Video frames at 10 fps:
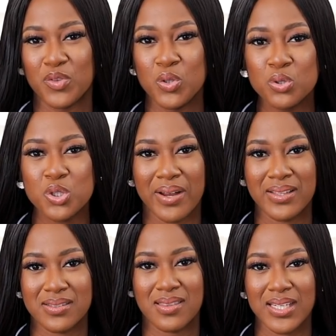
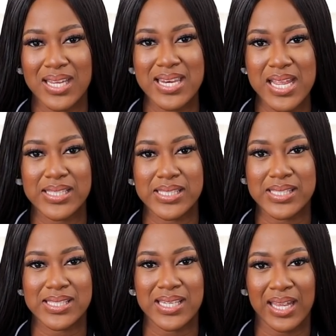nutrients that it needs
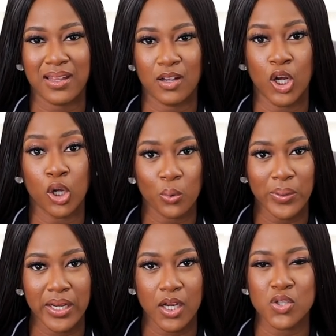to stay
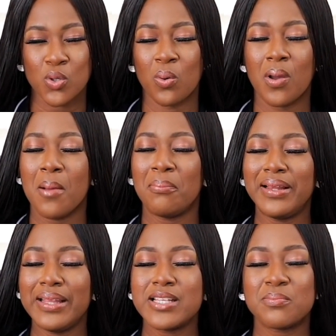glowing. So
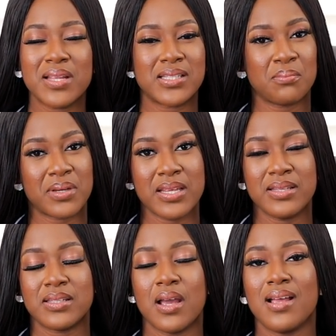please, please, and
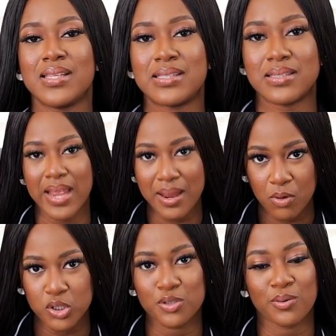please stay
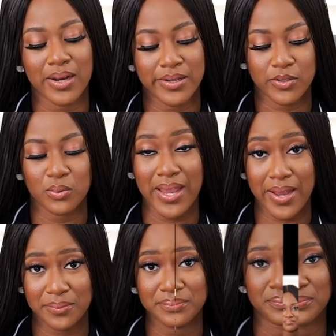moisturized, okay?